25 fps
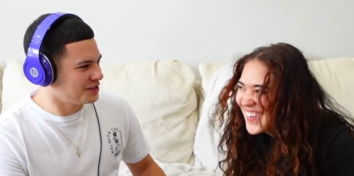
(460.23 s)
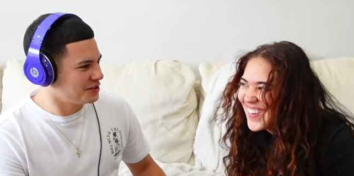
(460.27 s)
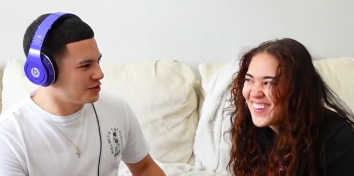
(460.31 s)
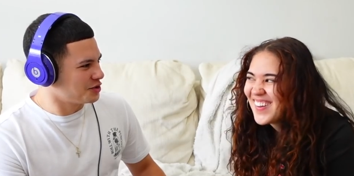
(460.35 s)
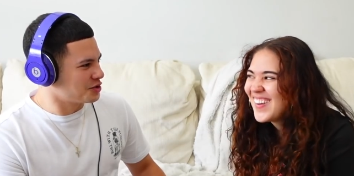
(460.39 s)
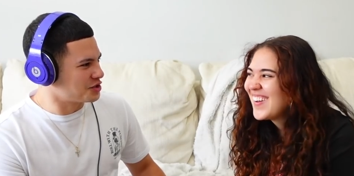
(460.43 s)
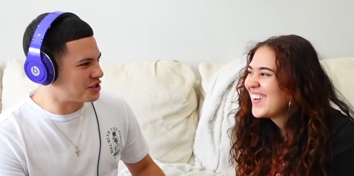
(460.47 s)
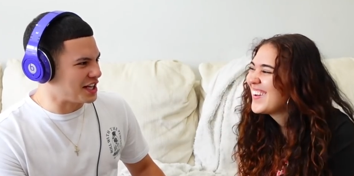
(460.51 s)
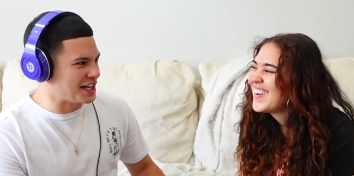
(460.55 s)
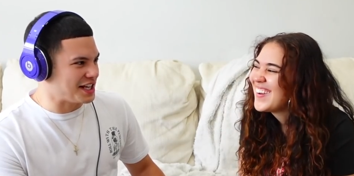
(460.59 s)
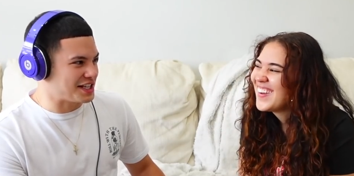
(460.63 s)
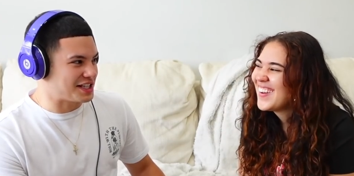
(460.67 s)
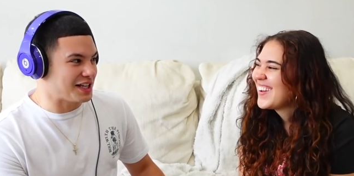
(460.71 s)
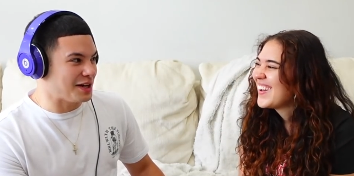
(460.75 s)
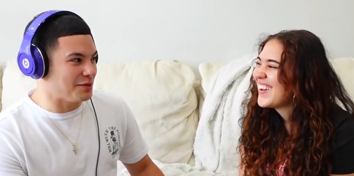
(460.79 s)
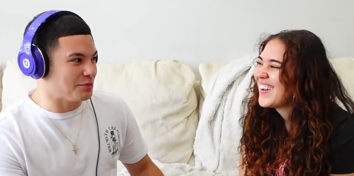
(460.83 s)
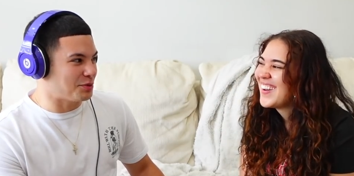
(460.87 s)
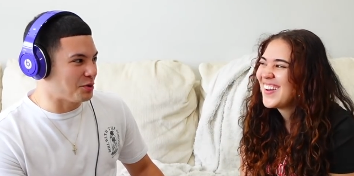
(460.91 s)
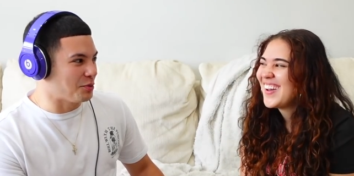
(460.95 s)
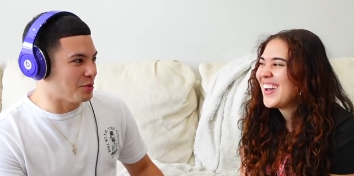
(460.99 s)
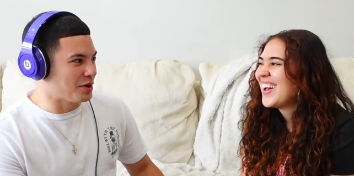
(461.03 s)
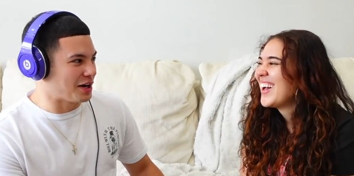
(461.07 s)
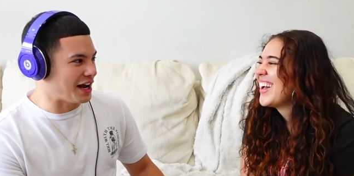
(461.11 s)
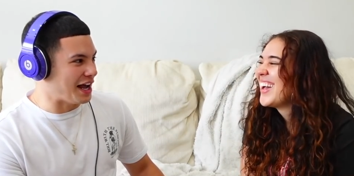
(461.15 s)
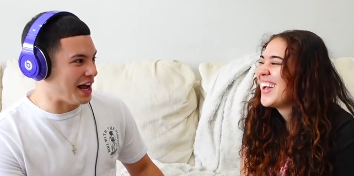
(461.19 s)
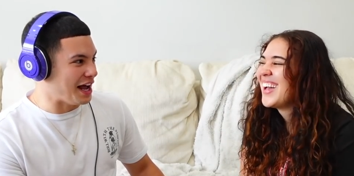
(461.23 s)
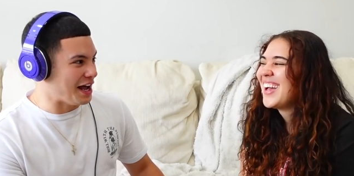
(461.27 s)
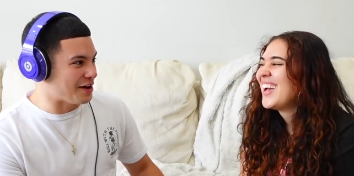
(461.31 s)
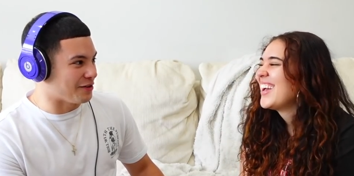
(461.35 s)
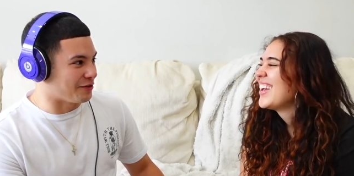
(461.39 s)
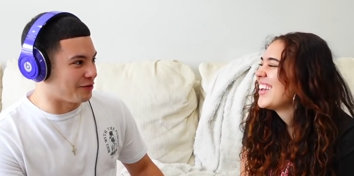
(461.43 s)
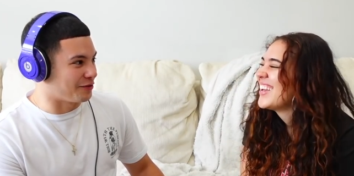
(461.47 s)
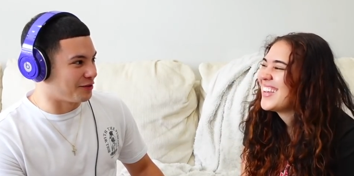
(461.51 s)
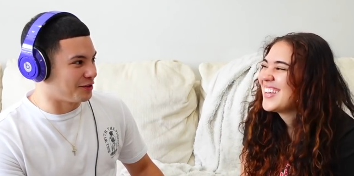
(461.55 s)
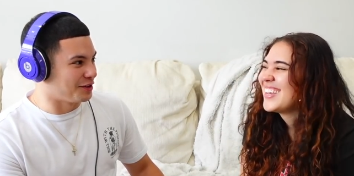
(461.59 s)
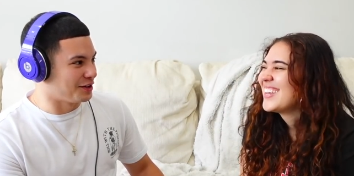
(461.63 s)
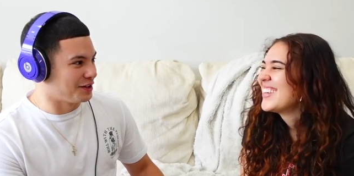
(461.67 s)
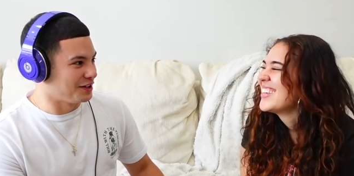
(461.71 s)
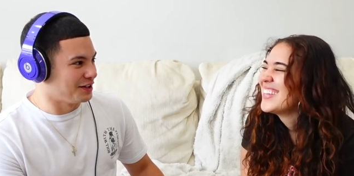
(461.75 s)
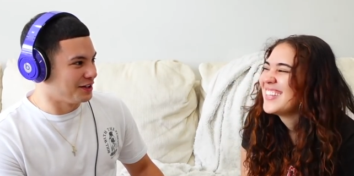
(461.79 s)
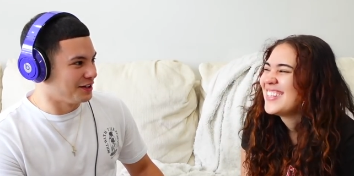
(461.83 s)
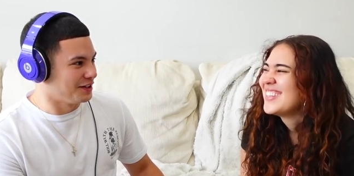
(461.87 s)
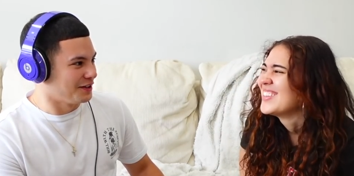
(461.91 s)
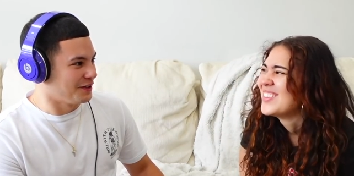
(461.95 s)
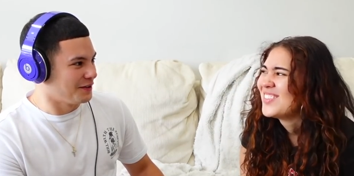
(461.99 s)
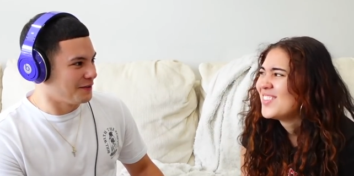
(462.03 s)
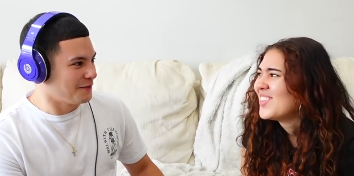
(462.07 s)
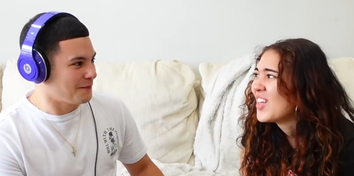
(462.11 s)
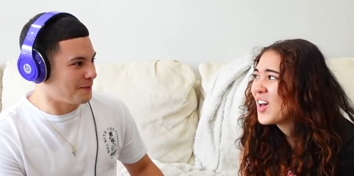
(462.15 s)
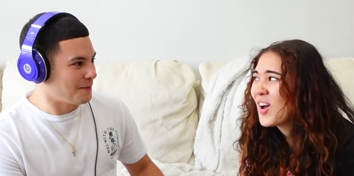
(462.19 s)
Speaker 1: You're saying something with an F. No.
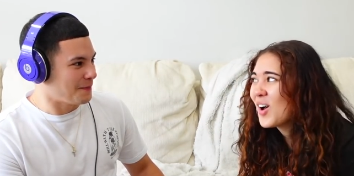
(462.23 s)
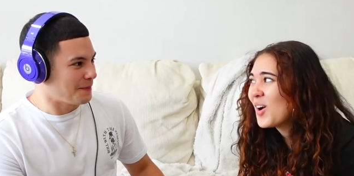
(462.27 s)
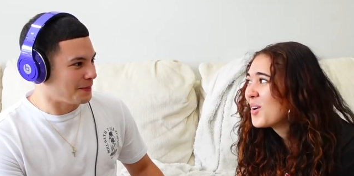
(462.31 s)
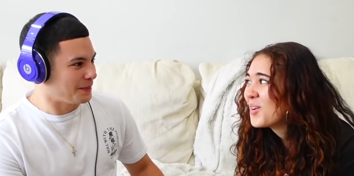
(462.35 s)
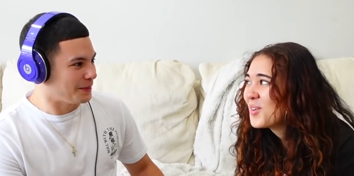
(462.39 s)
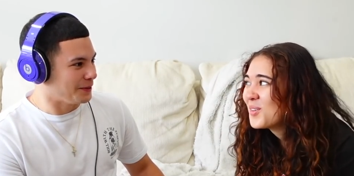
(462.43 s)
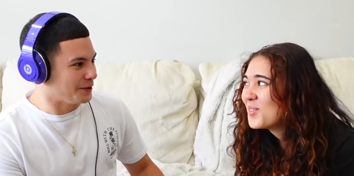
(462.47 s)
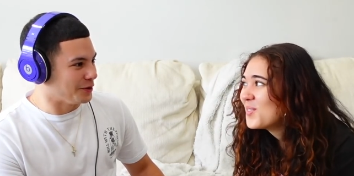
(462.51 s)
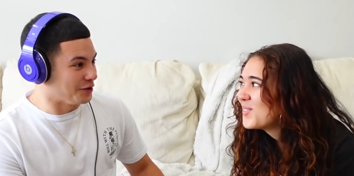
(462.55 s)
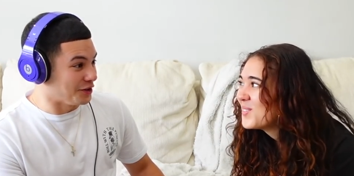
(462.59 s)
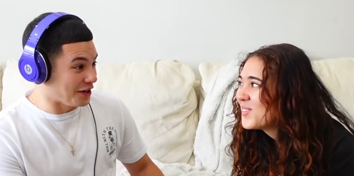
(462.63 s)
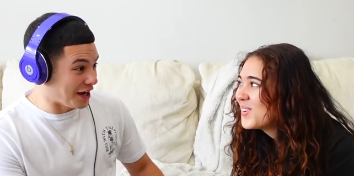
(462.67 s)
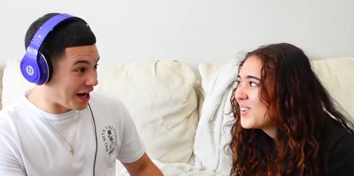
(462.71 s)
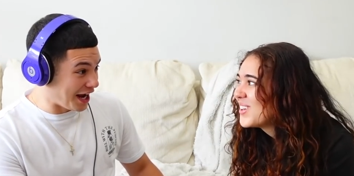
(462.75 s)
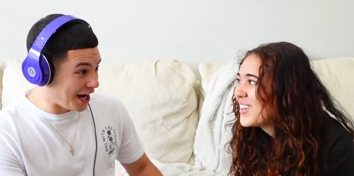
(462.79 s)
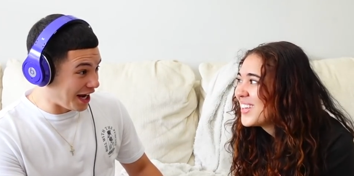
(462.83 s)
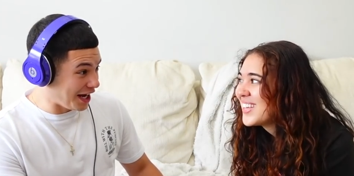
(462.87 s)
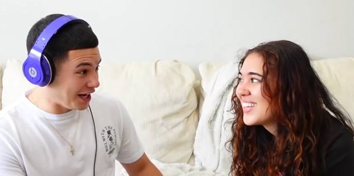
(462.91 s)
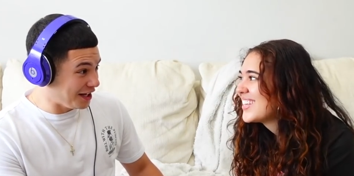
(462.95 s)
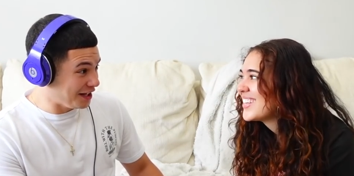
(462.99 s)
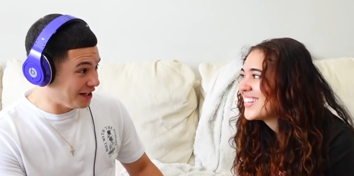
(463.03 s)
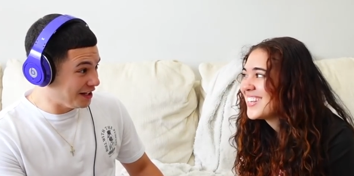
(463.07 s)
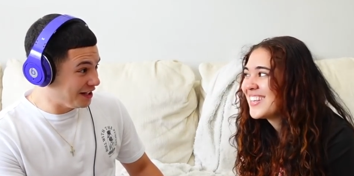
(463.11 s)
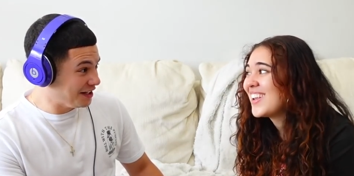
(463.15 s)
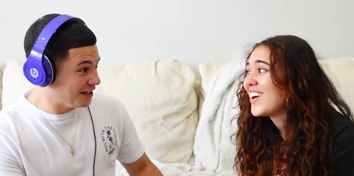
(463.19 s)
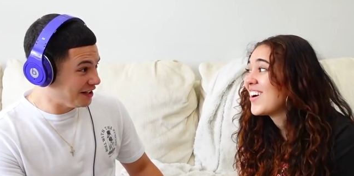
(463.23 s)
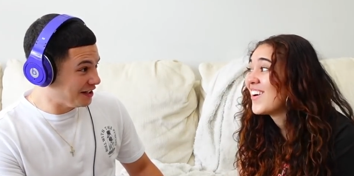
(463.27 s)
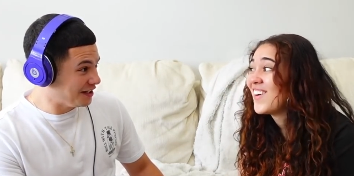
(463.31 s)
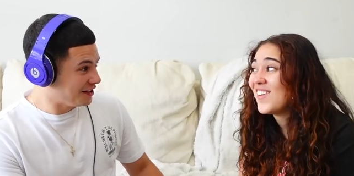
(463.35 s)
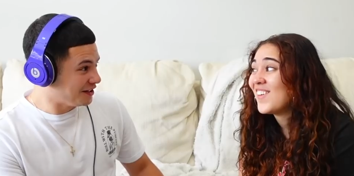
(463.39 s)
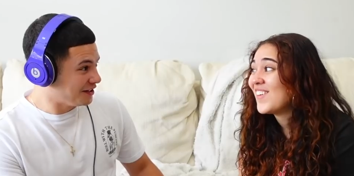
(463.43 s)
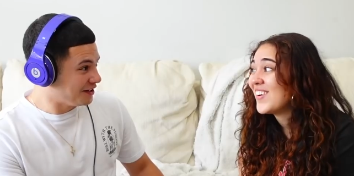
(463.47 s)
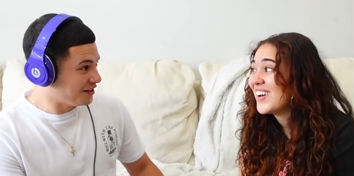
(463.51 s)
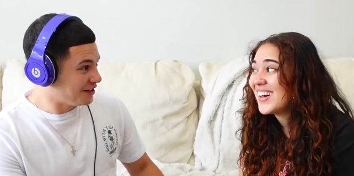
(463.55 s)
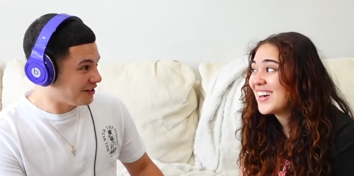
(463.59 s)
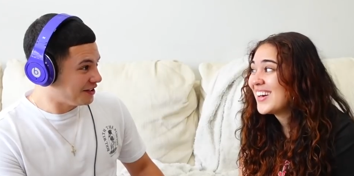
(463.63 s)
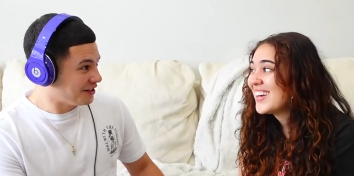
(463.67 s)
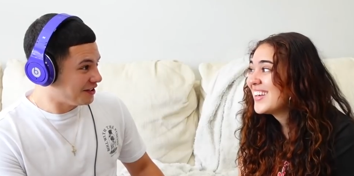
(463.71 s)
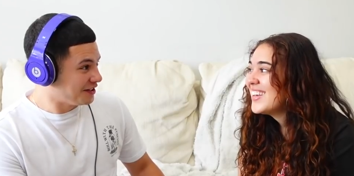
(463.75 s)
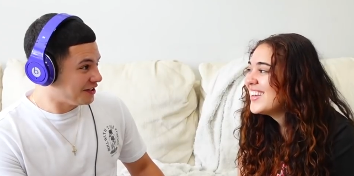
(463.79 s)
You're
Speaker 2: not? No.